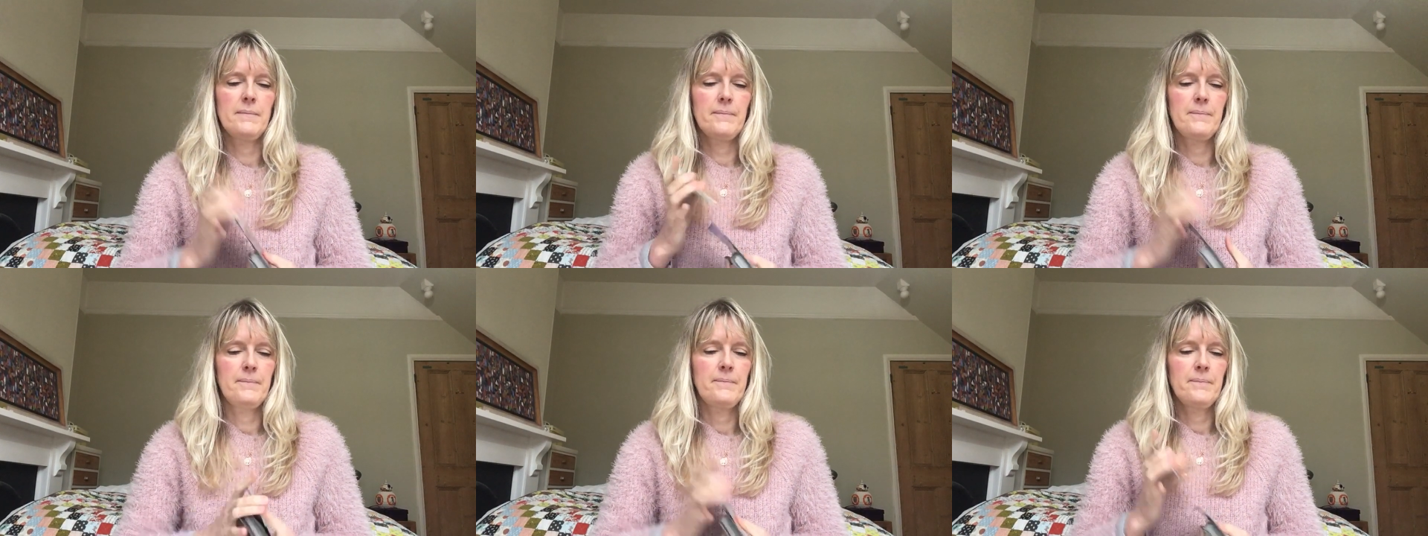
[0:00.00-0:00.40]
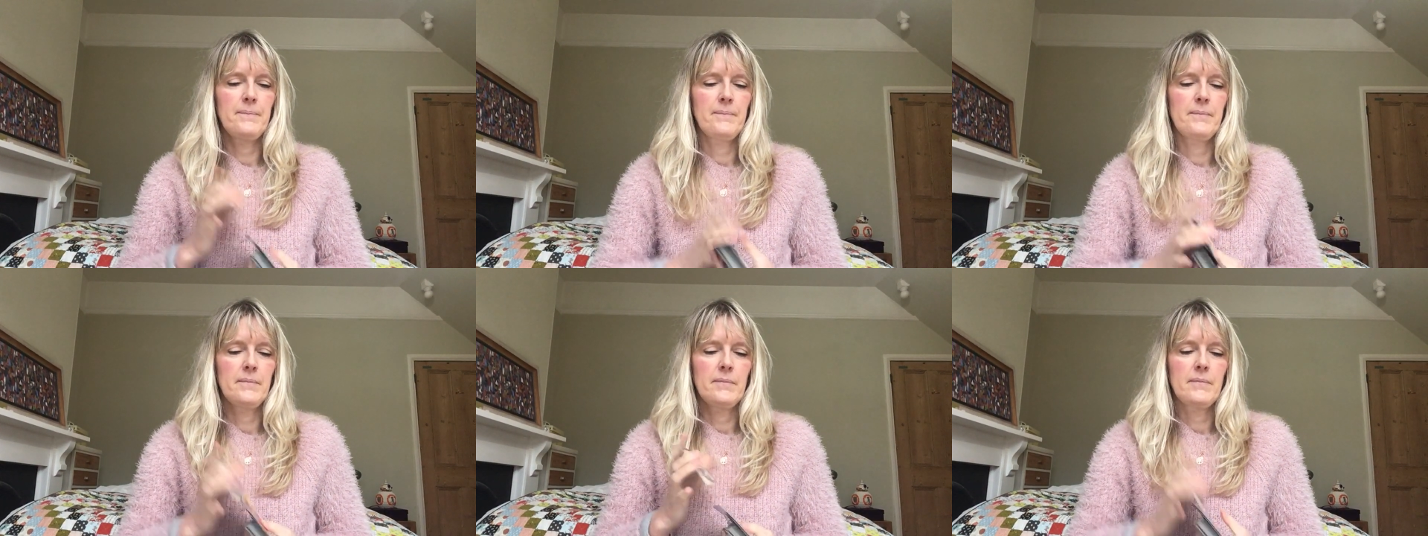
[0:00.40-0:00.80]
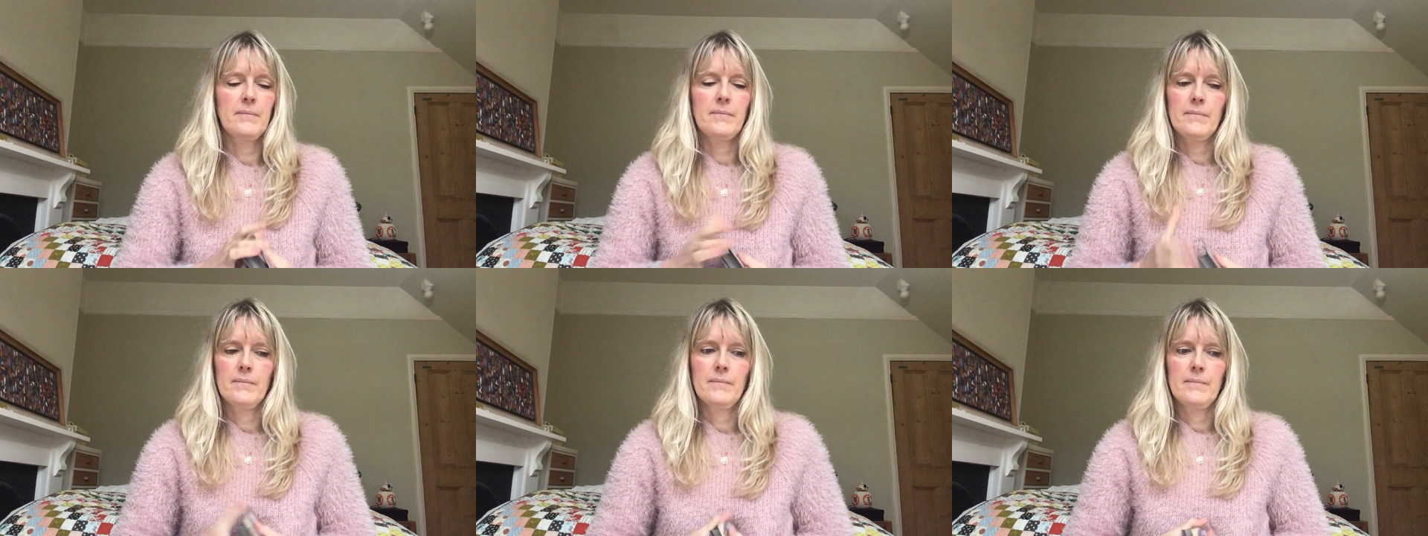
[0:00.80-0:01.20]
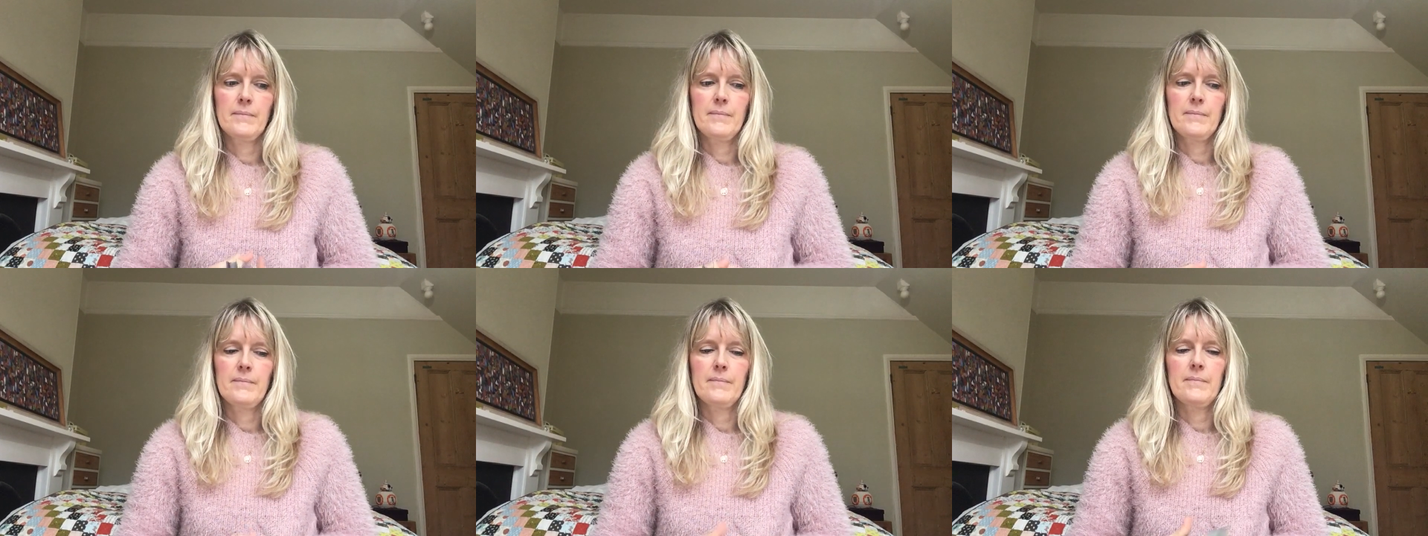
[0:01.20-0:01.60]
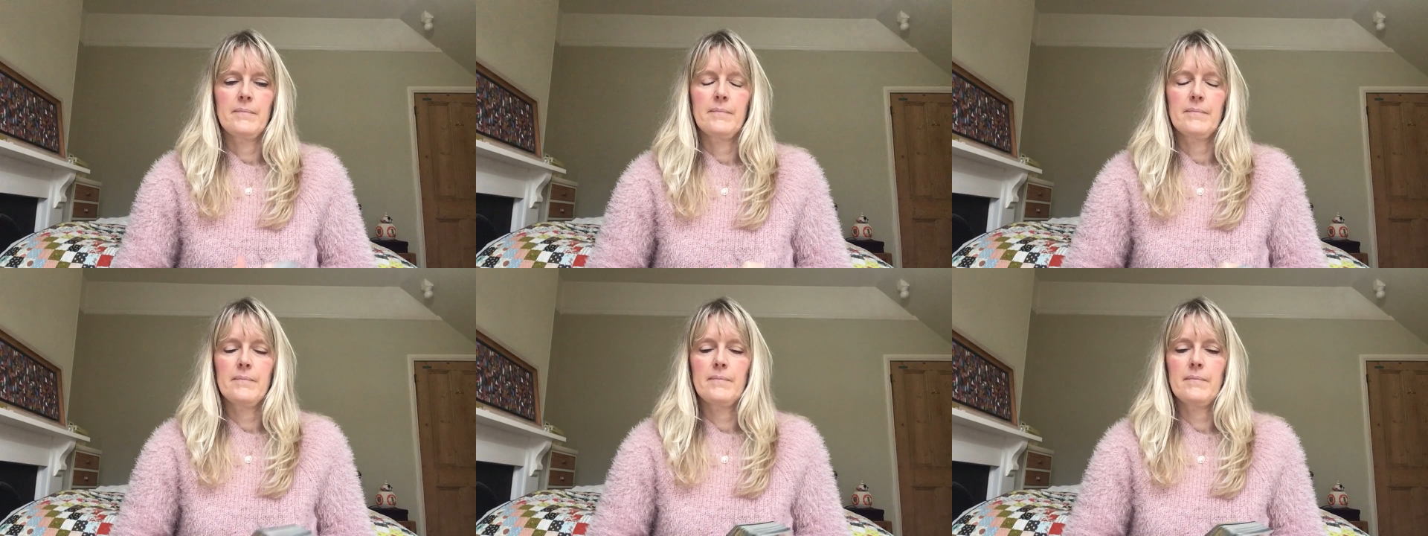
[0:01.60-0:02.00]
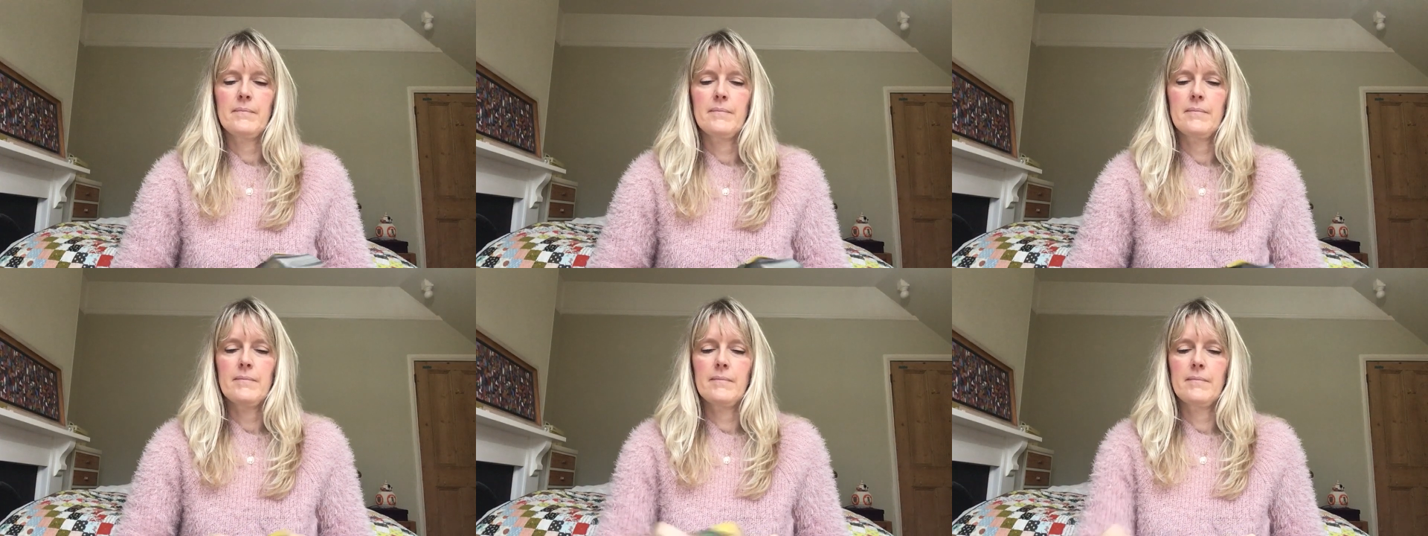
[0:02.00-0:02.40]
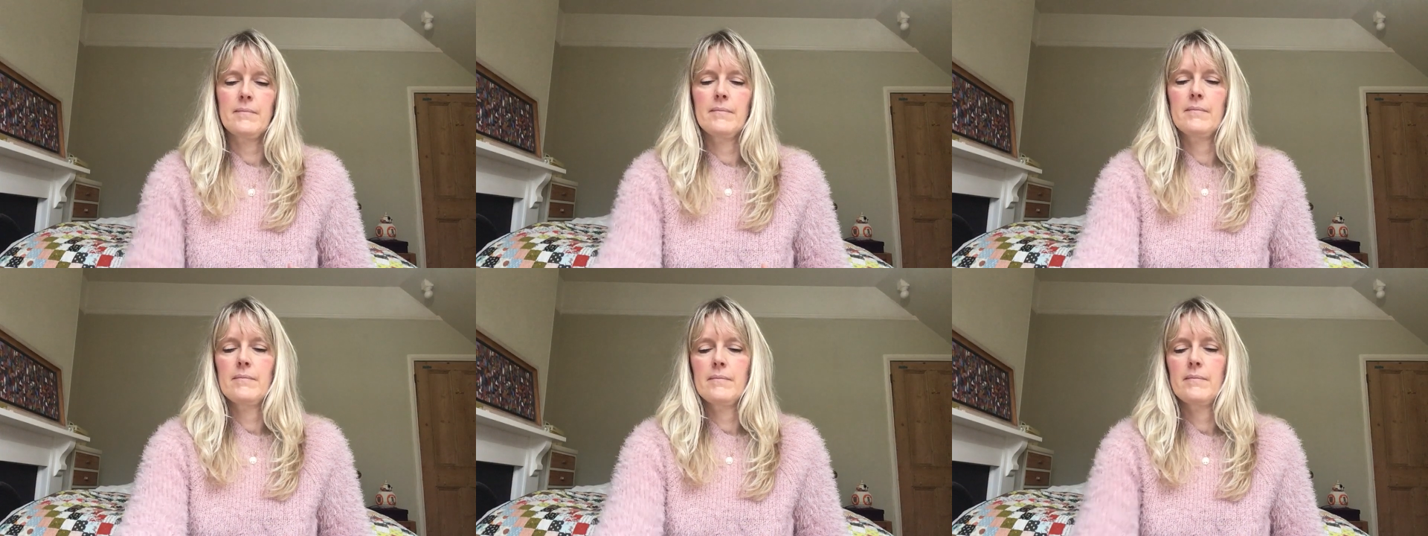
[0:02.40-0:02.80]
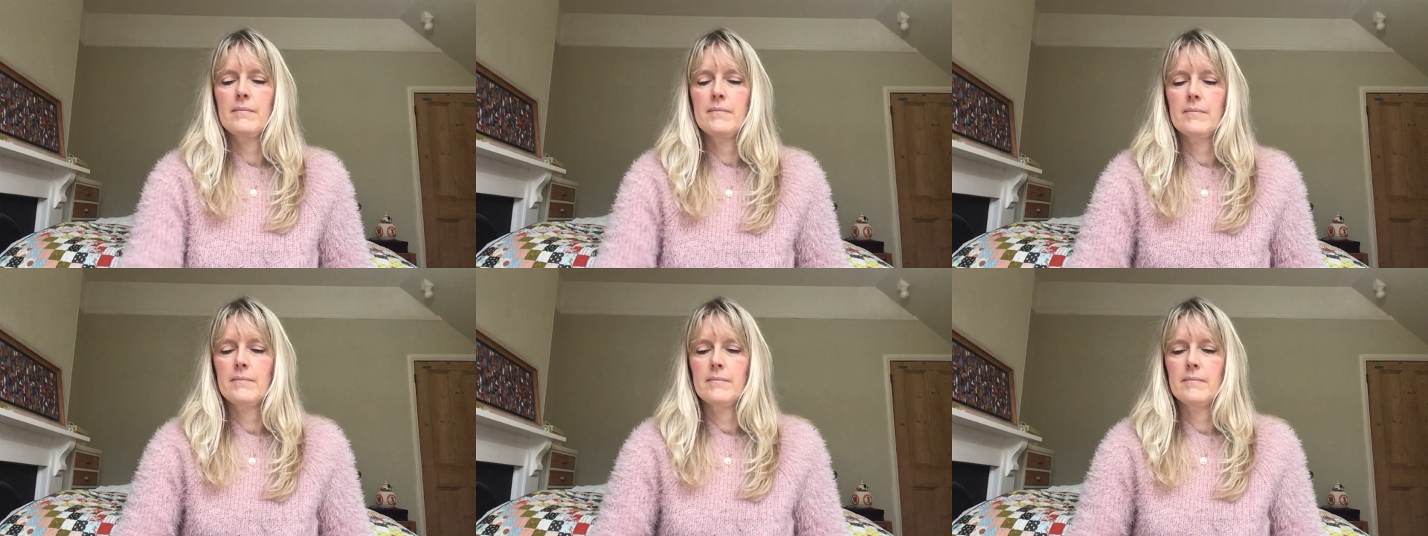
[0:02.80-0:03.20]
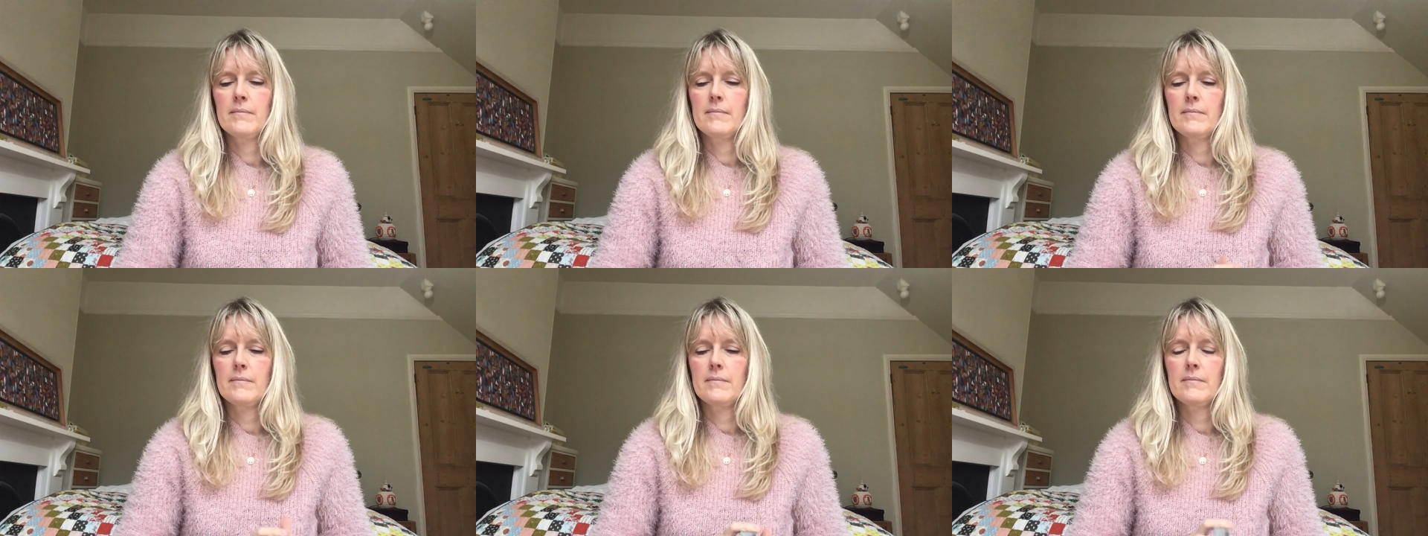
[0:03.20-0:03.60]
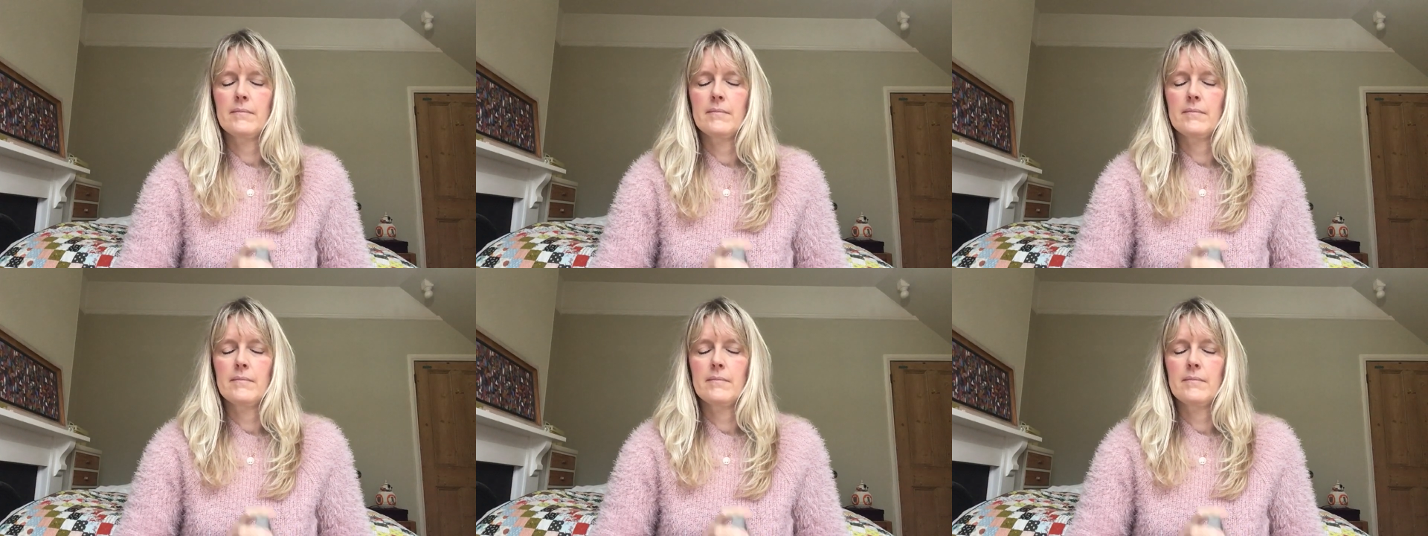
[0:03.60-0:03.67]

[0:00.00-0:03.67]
(no one is talking)